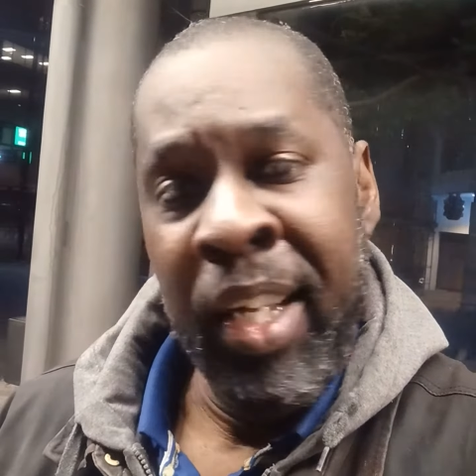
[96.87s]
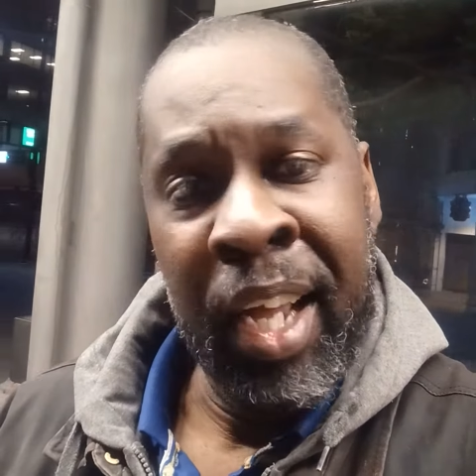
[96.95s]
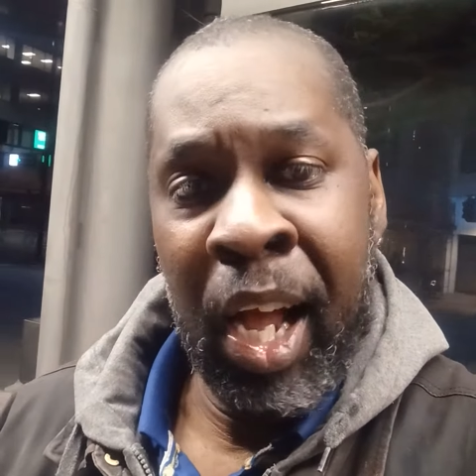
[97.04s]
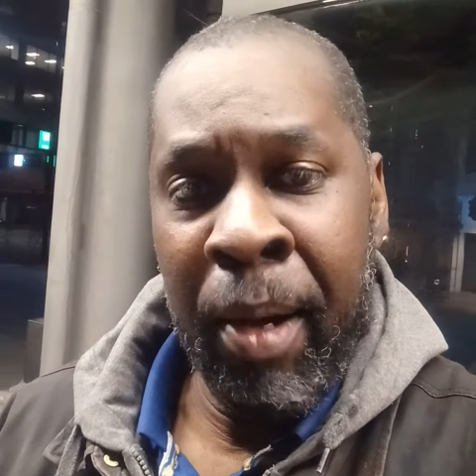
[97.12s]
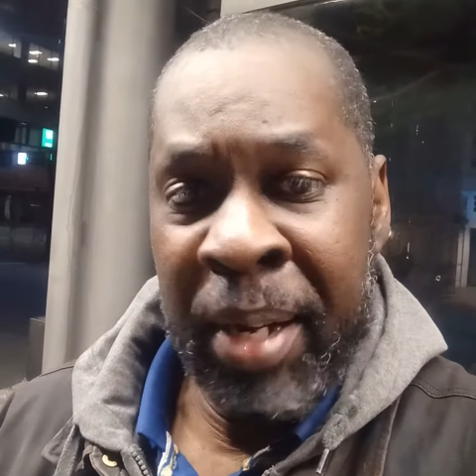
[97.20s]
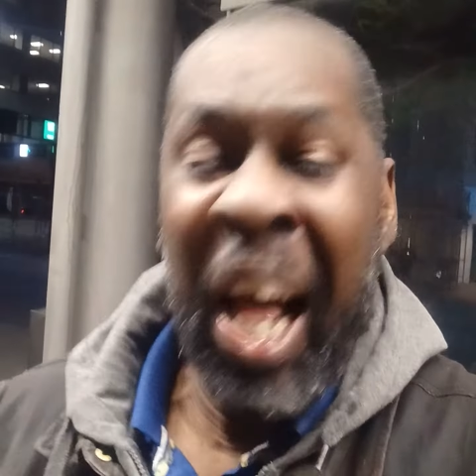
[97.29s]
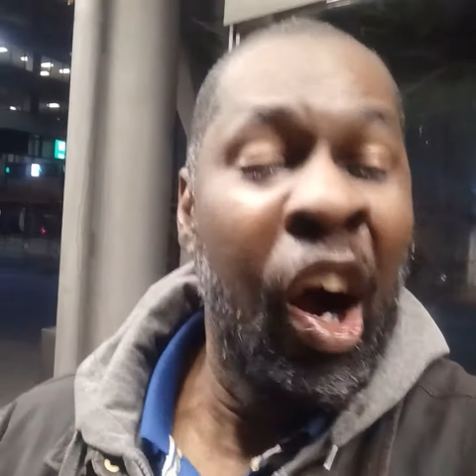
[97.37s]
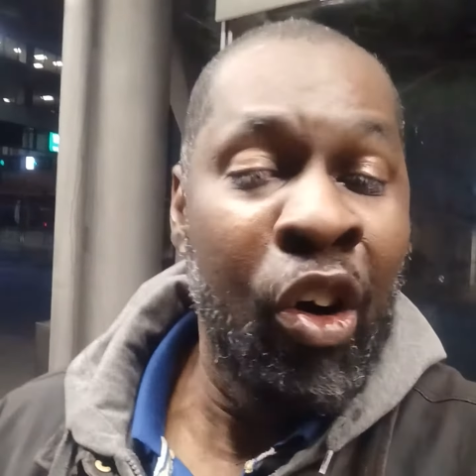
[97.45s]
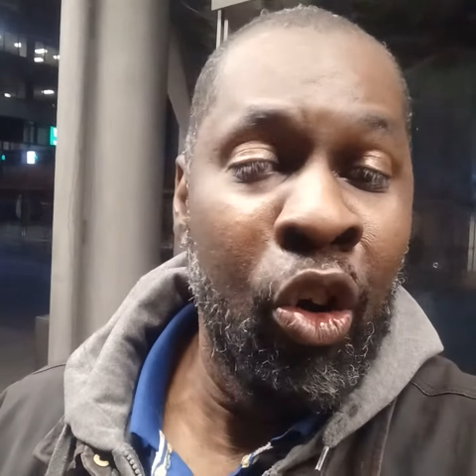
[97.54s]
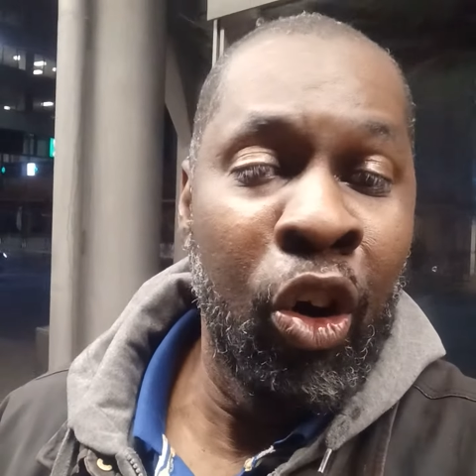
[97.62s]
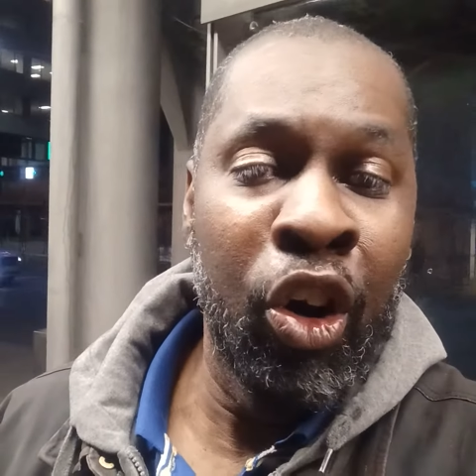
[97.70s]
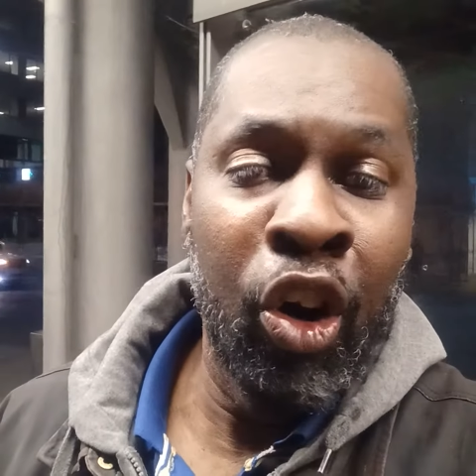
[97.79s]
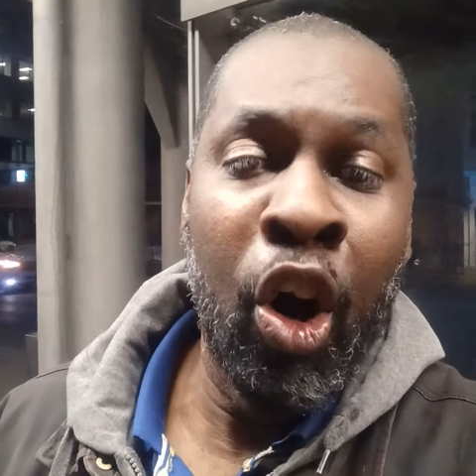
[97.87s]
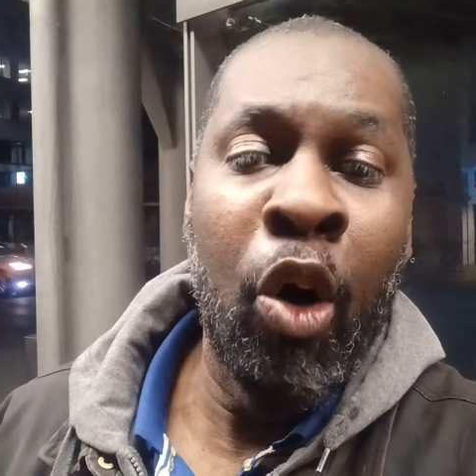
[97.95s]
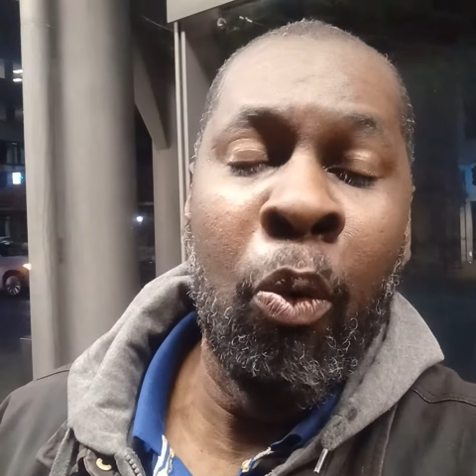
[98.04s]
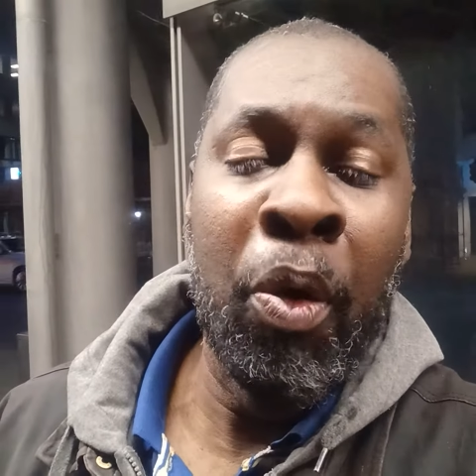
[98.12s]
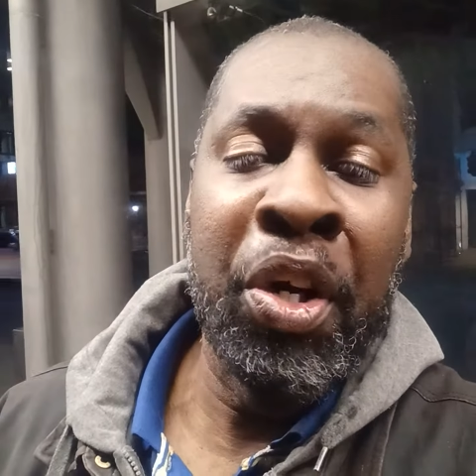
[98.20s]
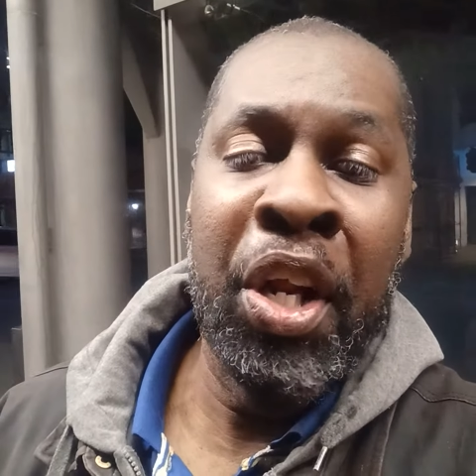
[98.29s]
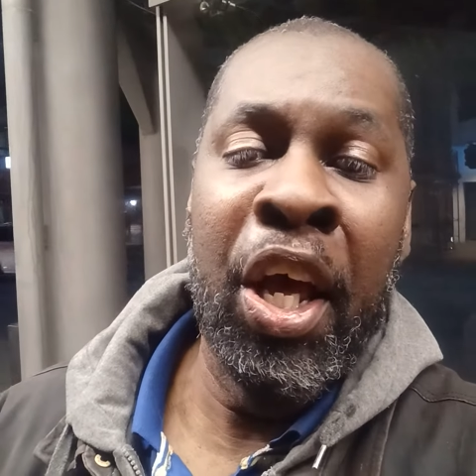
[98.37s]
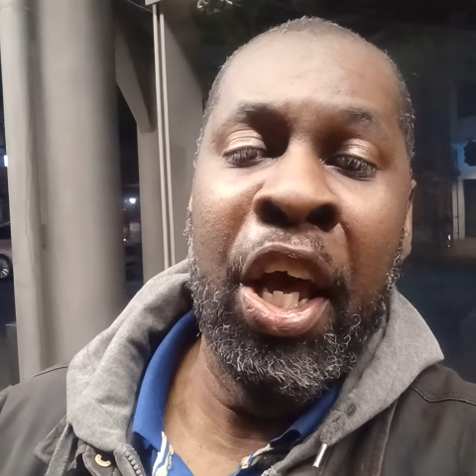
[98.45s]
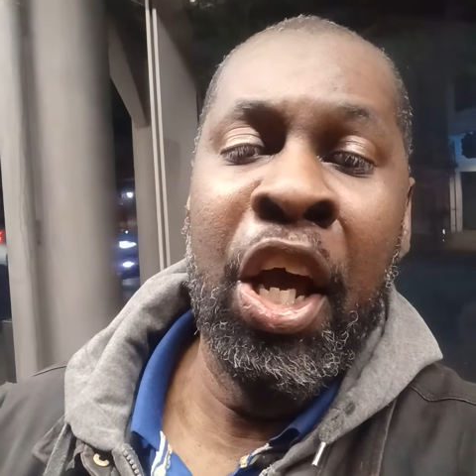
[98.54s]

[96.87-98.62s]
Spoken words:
I am not going along with the